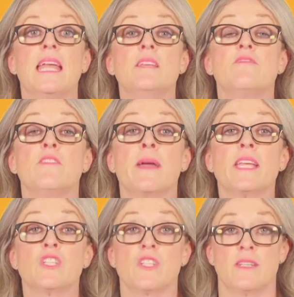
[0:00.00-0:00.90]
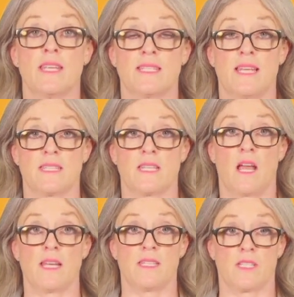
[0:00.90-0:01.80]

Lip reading: Information is less likely